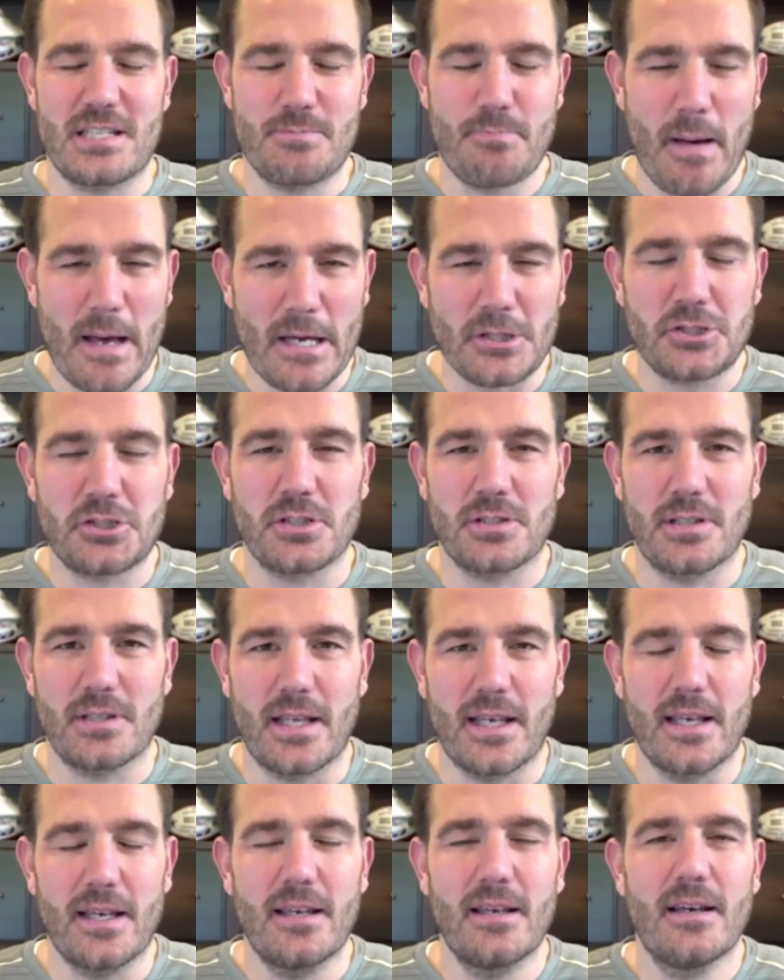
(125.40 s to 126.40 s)

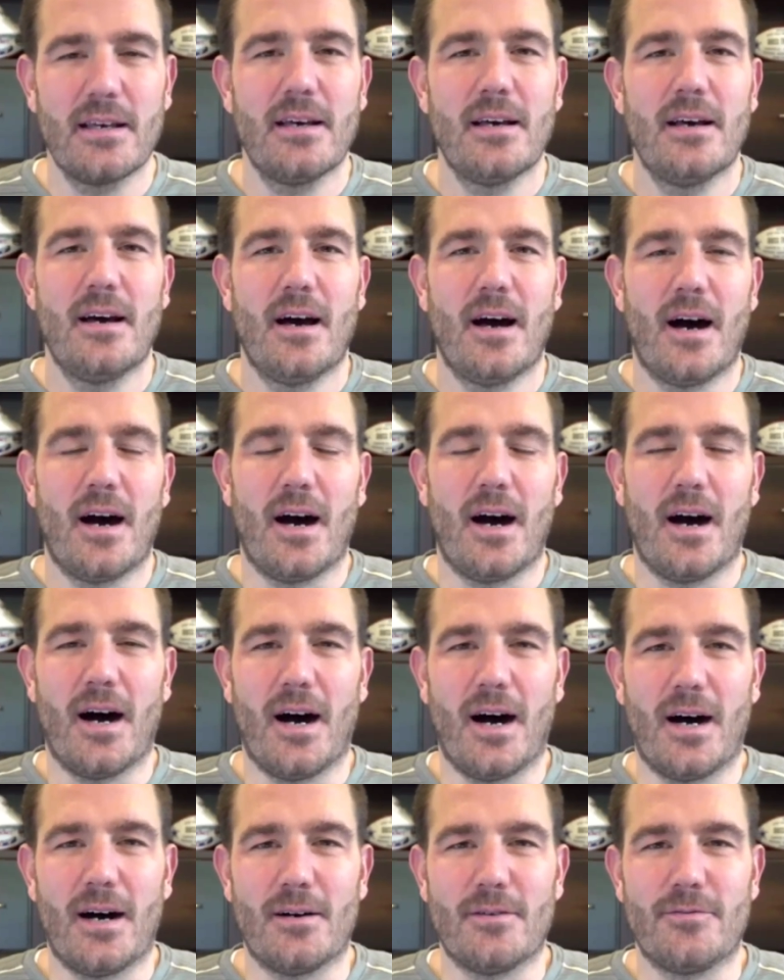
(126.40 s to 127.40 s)
especially
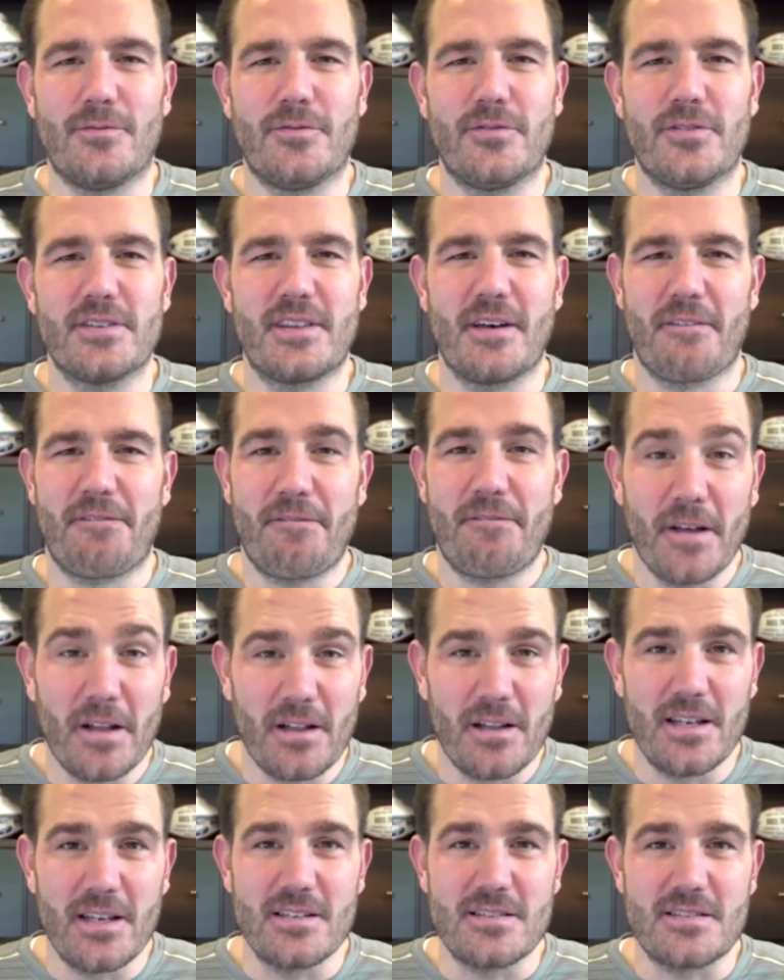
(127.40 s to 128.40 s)
of the
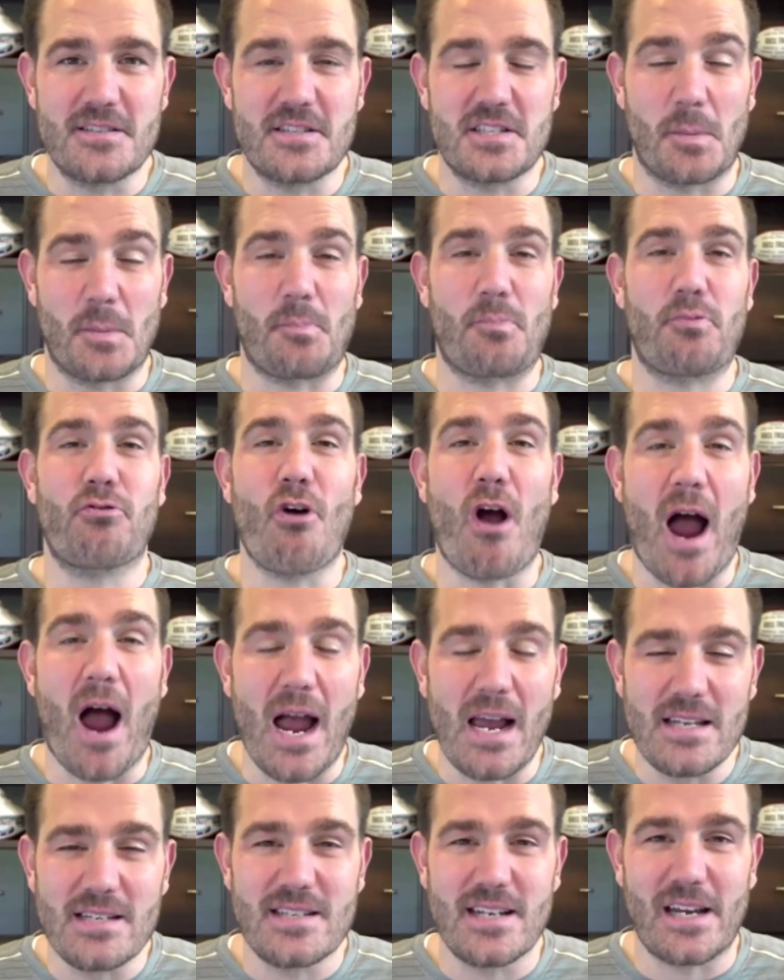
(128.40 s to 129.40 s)
Phillies'
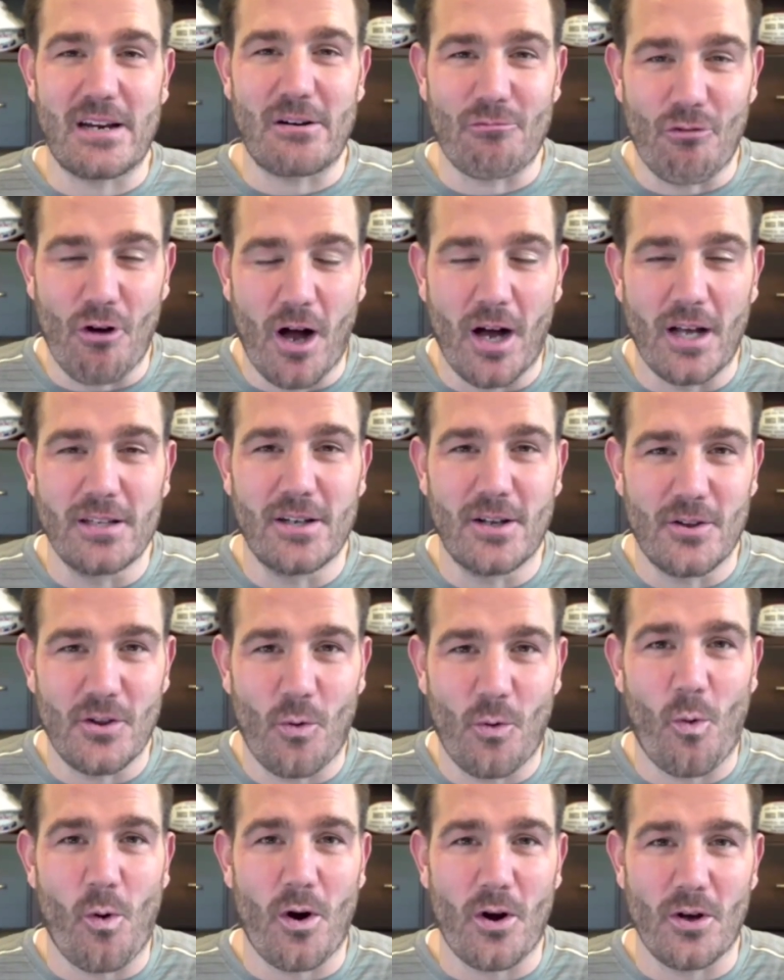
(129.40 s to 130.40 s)
surprising run to
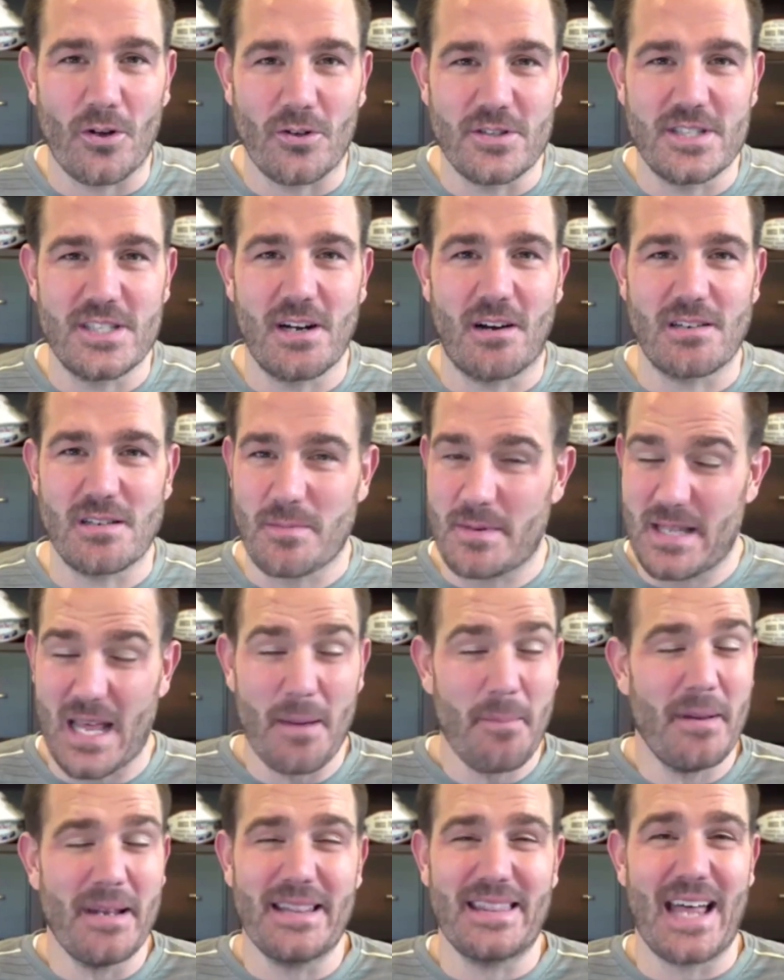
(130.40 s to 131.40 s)
the World Series. I mean,
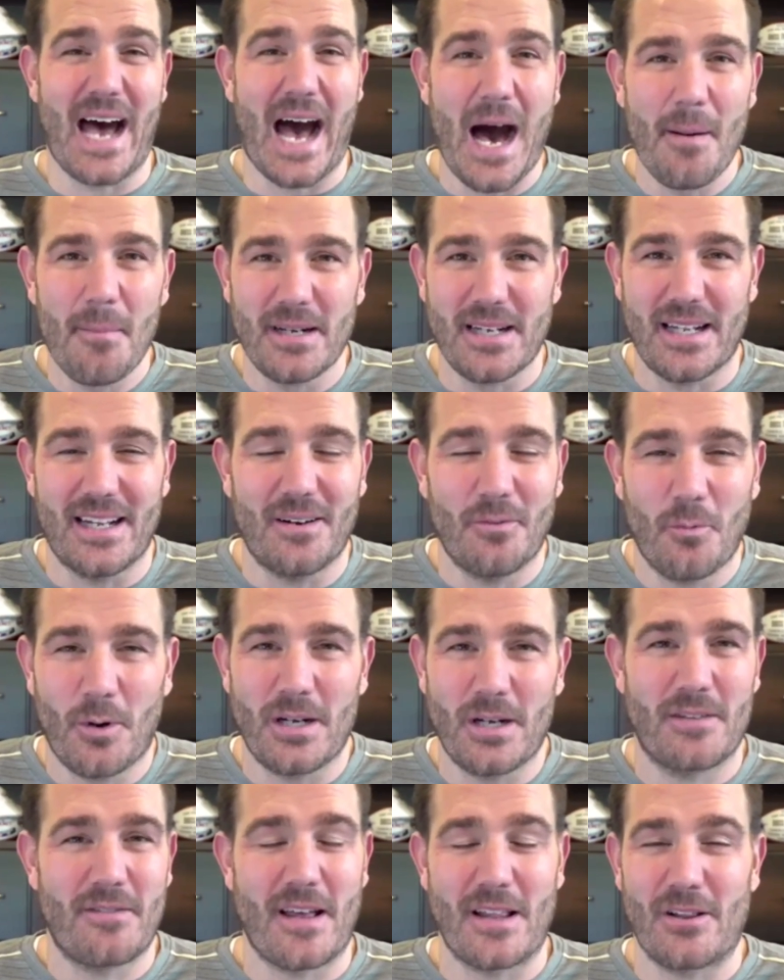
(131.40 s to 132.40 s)
they've been dominant.
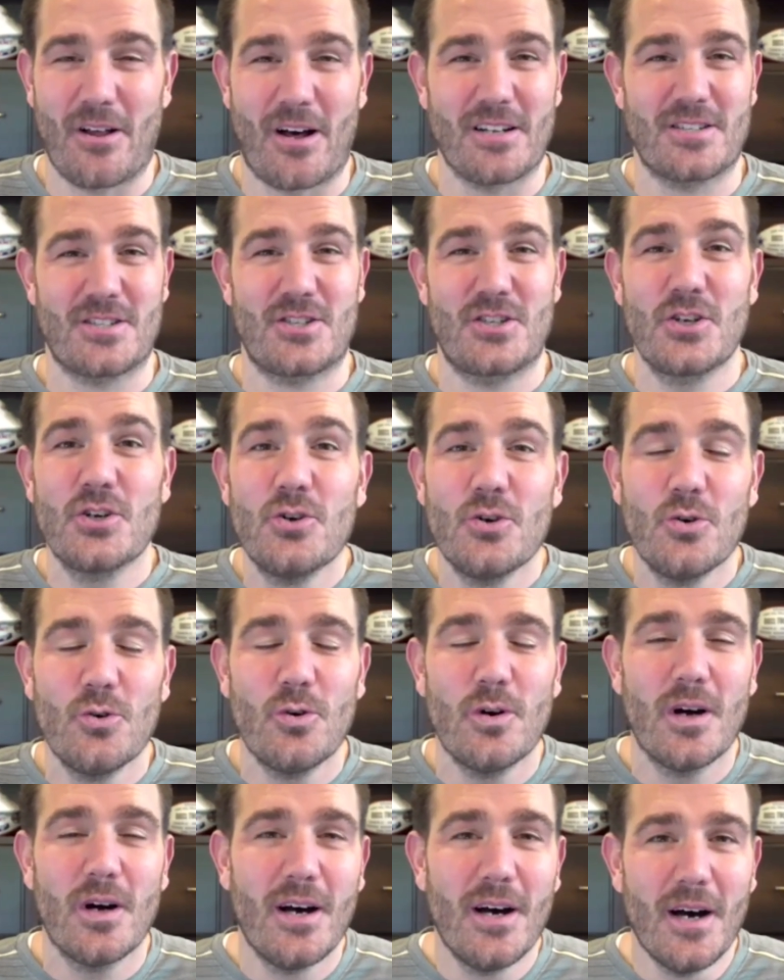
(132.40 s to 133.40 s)
What, have they lost
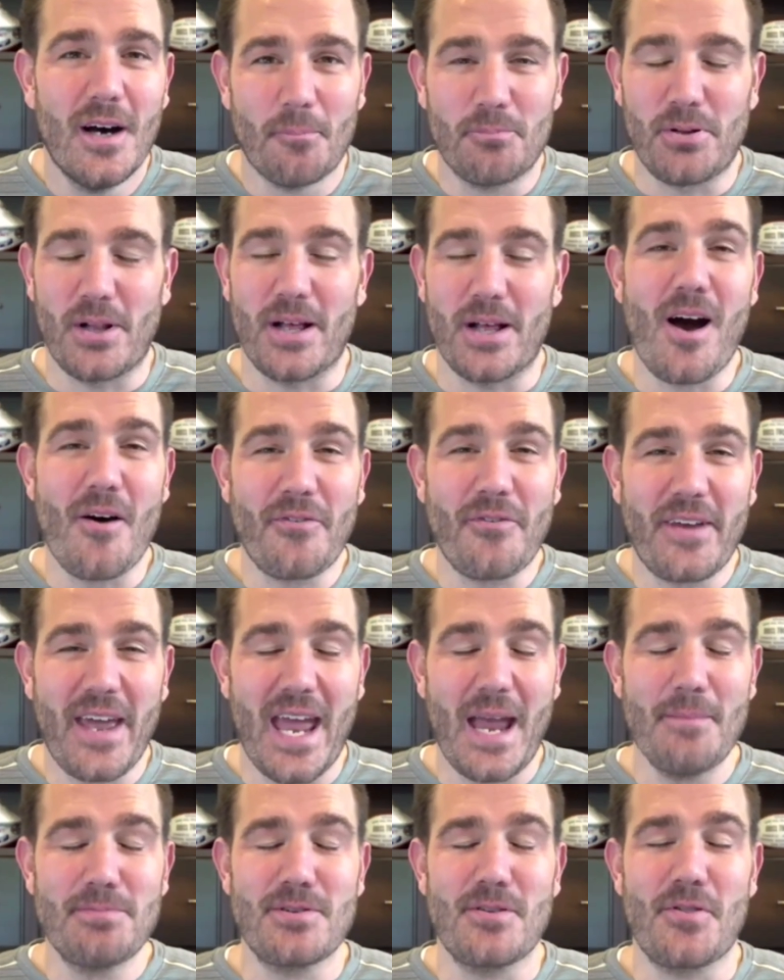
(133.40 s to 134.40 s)
two playoff
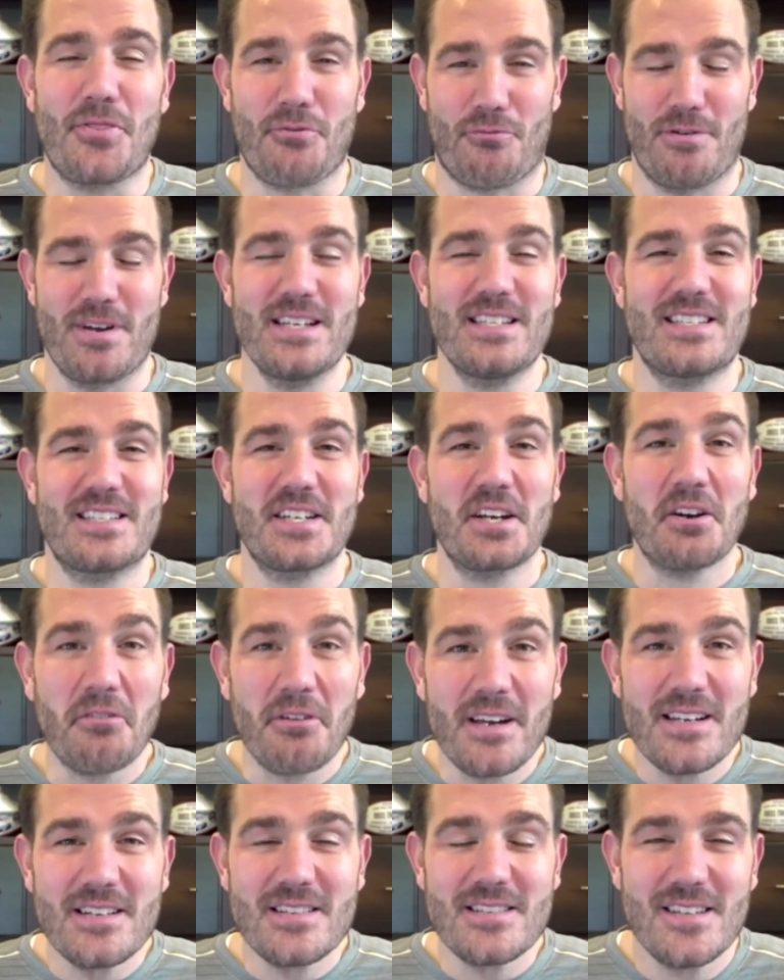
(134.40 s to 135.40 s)
games in three
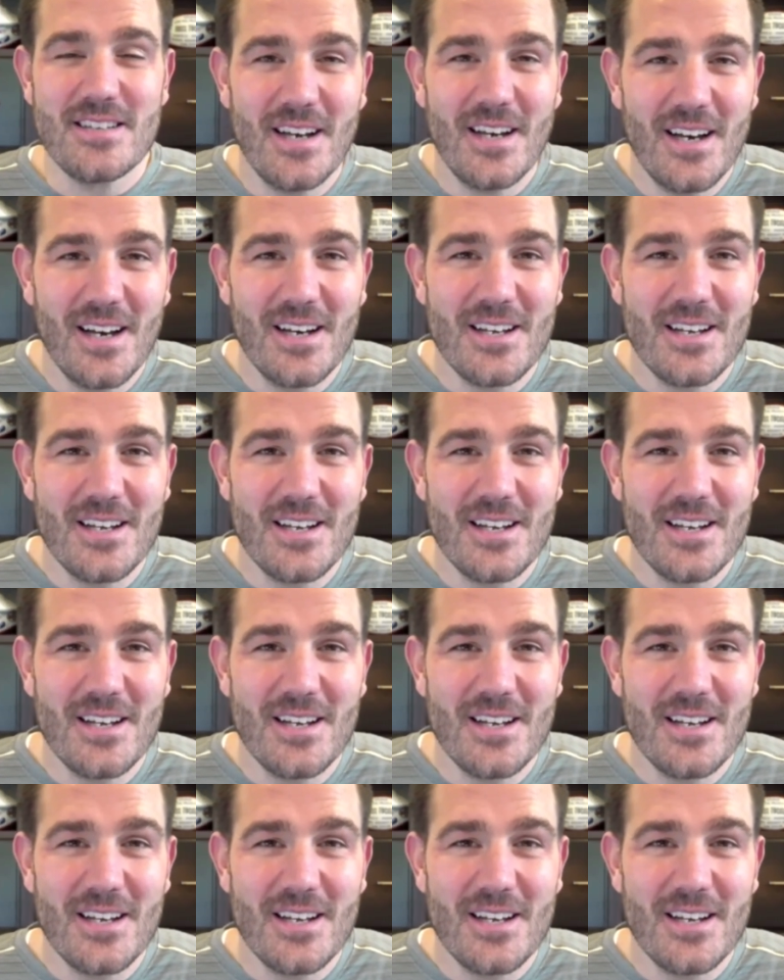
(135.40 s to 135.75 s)
series?